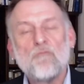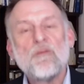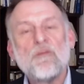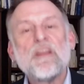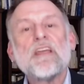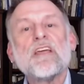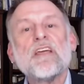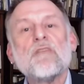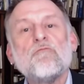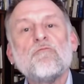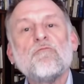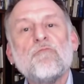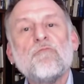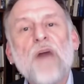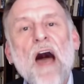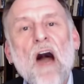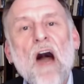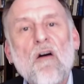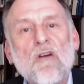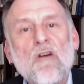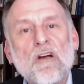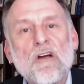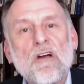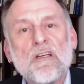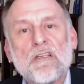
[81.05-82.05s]
Being
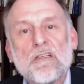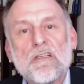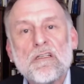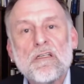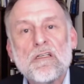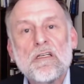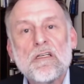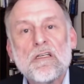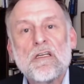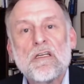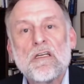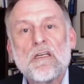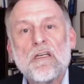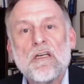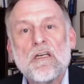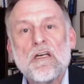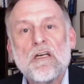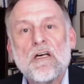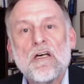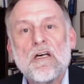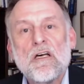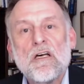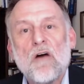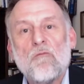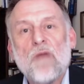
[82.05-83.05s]
empowered
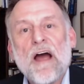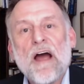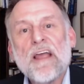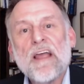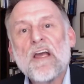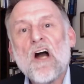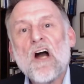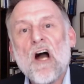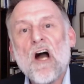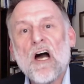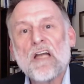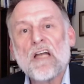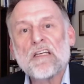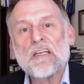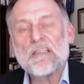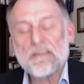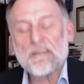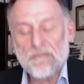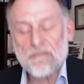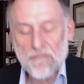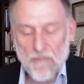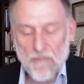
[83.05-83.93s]
uh, by God.